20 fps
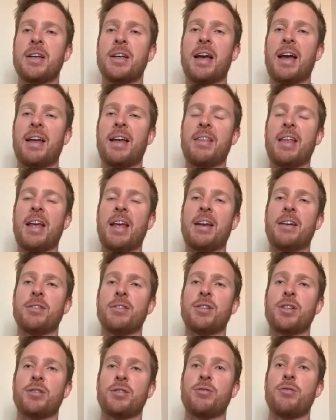and then
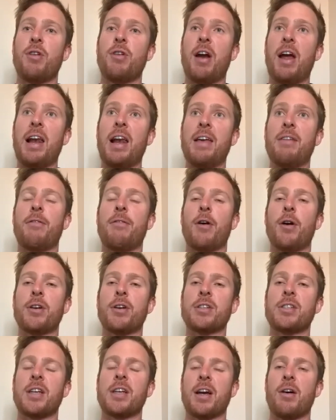just really
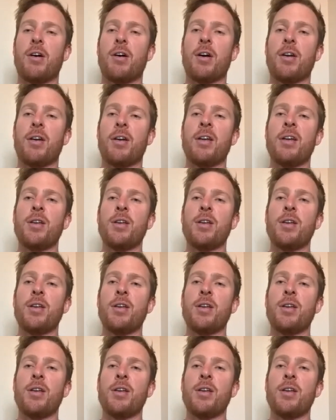focusing on,